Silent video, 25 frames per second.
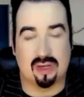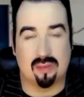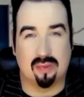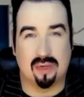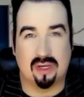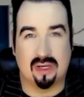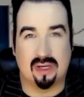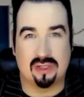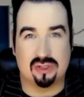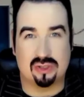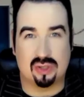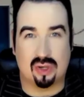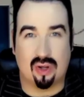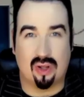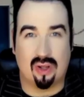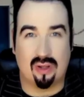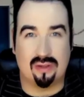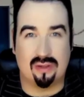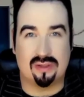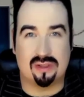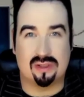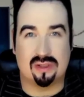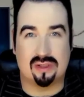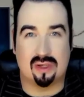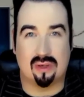But it's
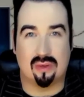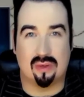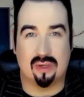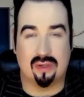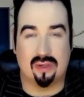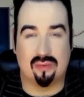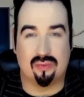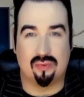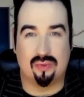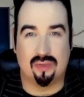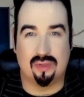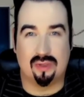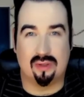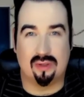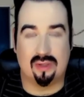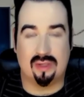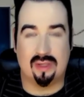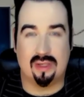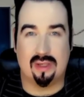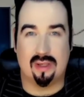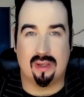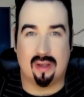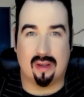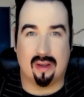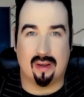also, it
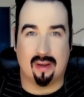really